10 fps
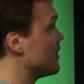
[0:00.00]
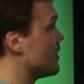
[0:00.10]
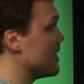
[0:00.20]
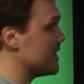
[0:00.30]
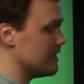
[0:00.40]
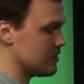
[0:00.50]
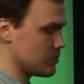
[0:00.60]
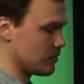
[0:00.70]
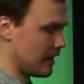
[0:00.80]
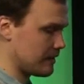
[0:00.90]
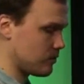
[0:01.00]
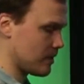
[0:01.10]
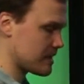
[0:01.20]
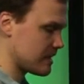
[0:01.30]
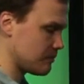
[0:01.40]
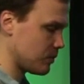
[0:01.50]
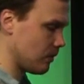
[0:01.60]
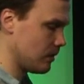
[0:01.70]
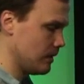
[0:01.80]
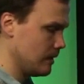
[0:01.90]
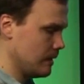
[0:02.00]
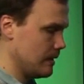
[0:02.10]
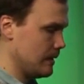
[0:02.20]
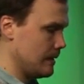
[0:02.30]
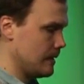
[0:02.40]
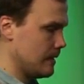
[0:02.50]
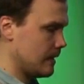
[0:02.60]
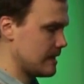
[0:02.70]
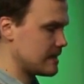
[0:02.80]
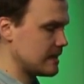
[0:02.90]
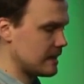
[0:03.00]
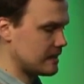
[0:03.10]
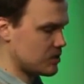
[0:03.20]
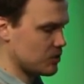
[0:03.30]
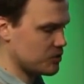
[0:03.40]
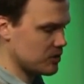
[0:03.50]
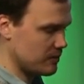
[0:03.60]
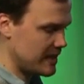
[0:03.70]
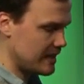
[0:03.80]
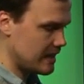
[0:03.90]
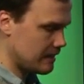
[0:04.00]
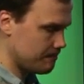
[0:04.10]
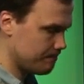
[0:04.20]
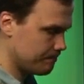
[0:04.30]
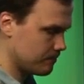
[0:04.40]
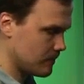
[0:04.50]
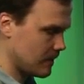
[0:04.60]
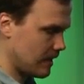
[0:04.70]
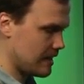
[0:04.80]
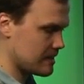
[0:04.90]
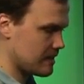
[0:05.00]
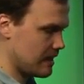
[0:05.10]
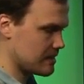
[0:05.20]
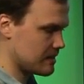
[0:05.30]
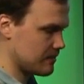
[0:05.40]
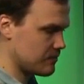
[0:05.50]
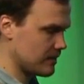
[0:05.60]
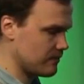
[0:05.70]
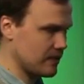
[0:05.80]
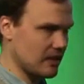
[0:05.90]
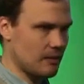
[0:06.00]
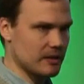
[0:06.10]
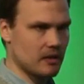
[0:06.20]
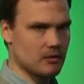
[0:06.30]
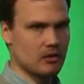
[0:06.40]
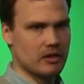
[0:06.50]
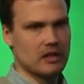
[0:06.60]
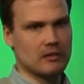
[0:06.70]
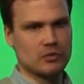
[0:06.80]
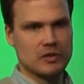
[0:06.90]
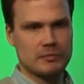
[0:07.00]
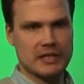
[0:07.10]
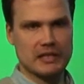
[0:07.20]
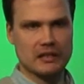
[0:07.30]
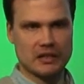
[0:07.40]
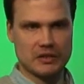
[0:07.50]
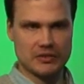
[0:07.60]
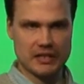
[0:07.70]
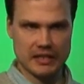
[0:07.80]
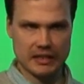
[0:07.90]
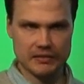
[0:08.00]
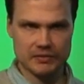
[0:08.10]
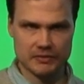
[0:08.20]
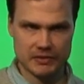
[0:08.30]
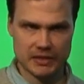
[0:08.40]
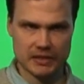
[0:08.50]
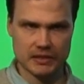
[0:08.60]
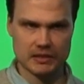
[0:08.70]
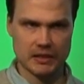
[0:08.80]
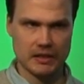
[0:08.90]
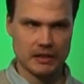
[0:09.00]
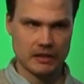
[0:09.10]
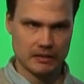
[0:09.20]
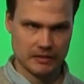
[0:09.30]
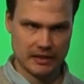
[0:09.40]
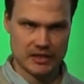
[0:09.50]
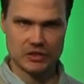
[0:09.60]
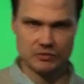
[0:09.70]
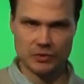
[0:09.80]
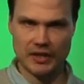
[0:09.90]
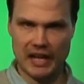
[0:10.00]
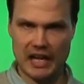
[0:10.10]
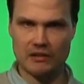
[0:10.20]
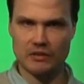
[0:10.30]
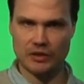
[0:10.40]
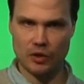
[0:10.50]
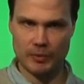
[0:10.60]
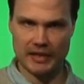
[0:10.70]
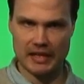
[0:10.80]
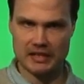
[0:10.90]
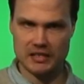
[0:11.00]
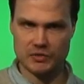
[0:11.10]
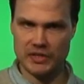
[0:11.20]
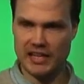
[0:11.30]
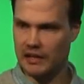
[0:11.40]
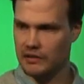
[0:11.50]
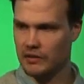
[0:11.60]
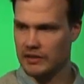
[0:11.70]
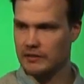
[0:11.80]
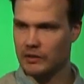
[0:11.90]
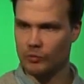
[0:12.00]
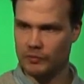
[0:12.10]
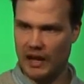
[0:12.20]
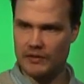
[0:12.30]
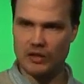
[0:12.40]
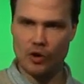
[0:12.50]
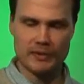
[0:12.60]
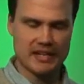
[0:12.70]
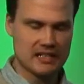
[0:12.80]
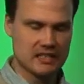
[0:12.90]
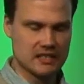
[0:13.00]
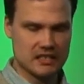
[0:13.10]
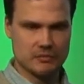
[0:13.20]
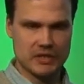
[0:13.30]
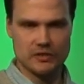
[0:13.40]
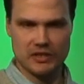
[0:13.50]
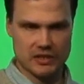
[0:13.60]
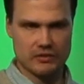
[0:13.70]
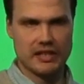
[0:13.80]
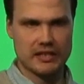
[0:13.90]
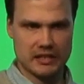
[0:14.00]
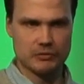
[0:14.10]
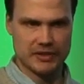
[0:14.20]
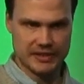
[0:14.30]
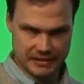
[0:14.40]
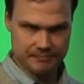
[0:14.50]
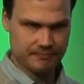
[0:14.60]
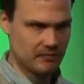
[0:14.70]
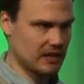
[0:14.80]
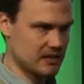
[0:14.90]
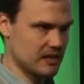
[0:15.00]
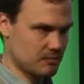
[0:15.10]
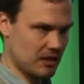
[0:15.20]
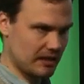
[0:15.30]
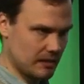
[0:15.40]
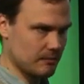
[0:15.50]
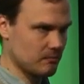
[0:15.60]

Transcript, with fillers: lead into? Like, for example, let's say that the social media has, has different phenomenon going on. Would it be a good thing if the Finnish nation would have an open access. We can, uh, having open access doesn't mean you can do anything with the, as, as Maria